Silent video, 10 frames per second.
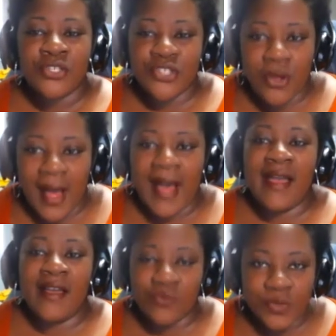So I
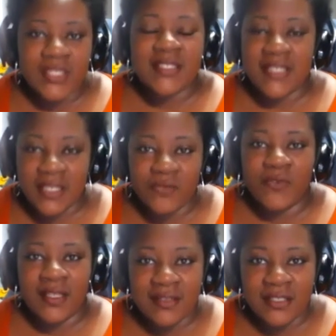have really seen
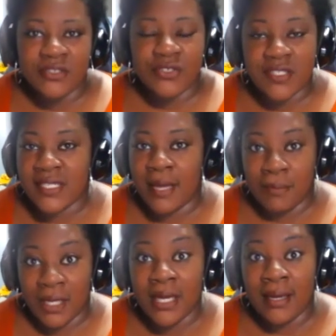faith leaders step
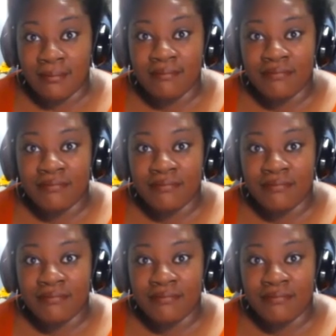up